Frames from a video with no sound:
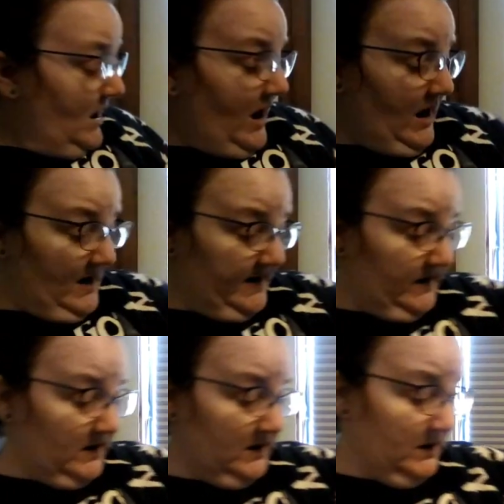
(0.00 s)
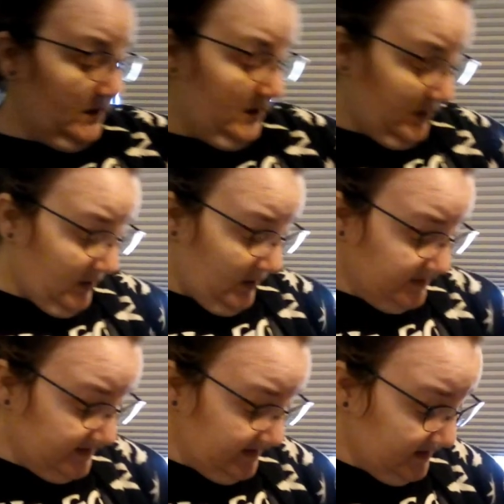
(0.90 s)
I
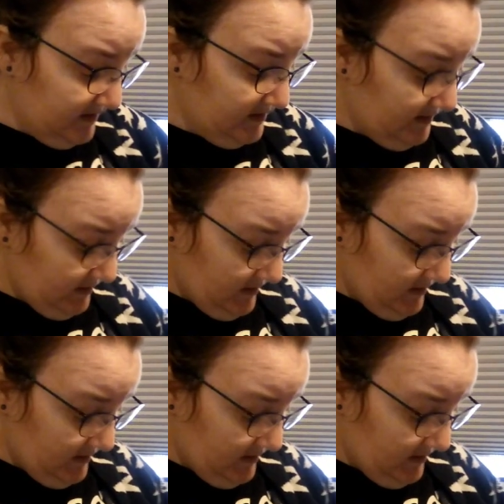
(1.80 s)
did